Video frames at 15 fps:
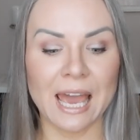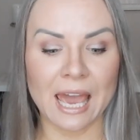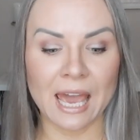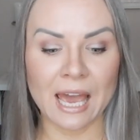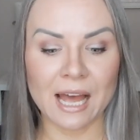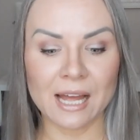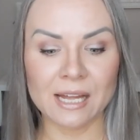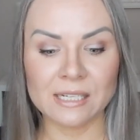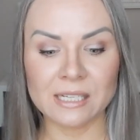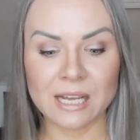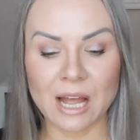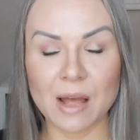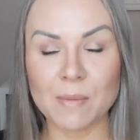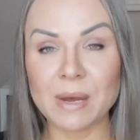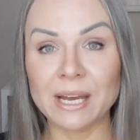And
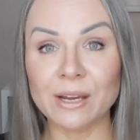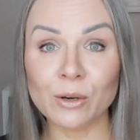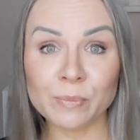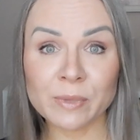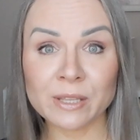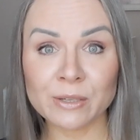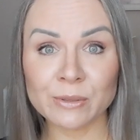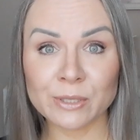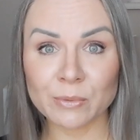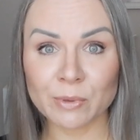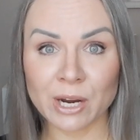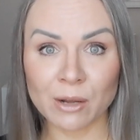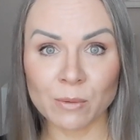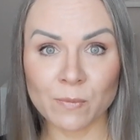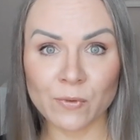um, I hope that those
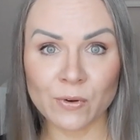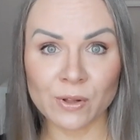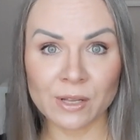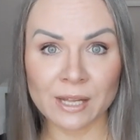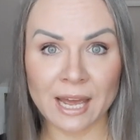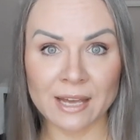were helpful